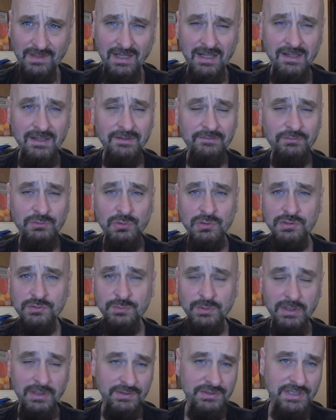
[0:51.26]
Of course,
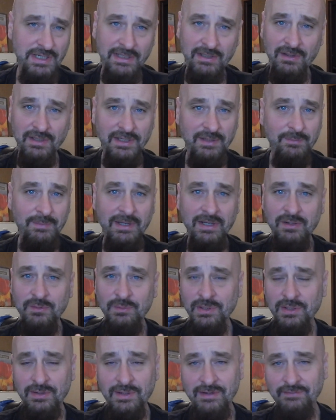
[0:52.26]
we all check our email.
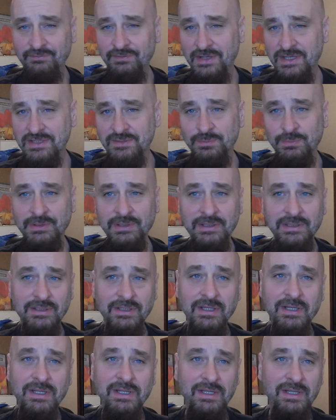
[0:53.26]
We all have Facebook,
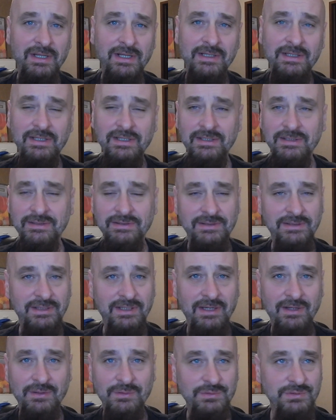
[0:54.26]
and
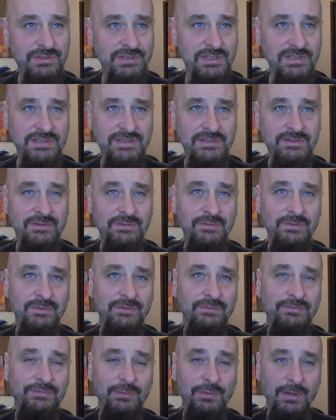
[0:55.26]
then just
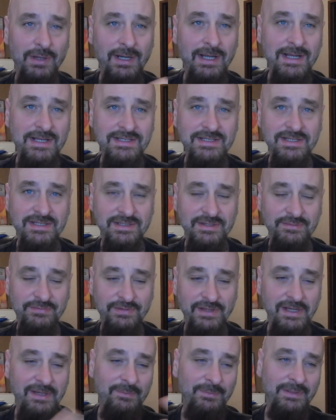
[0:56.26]
for us as a
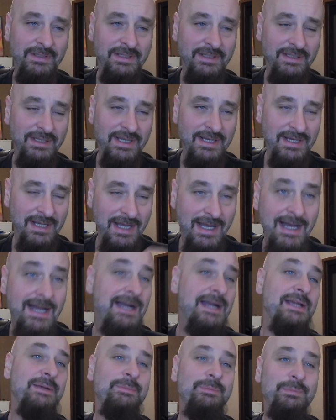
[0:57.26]
family, like
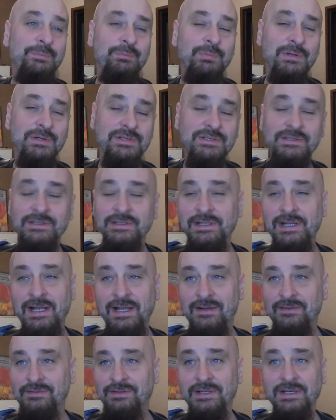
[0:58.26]
I personally
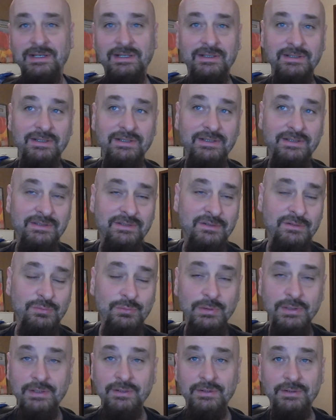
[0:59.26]
have like a
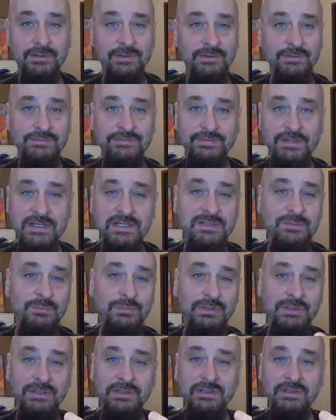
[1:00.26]
Twitter,
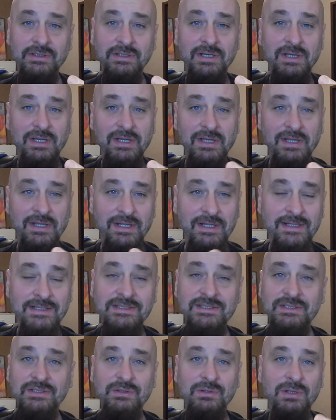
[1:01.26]
Facebook,
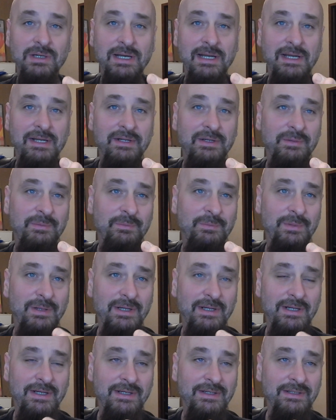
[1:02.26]

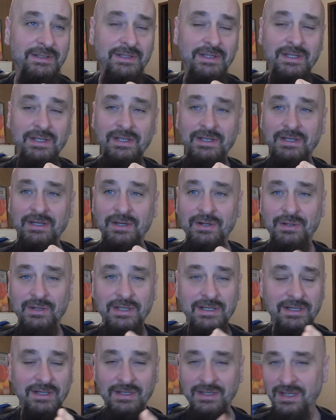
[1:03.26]
Instagram.
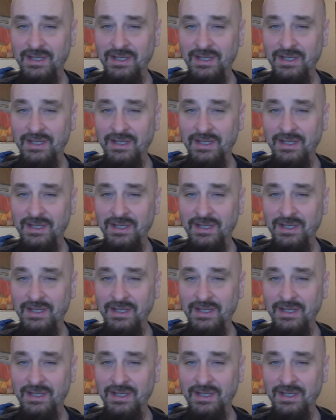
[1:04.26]
Like a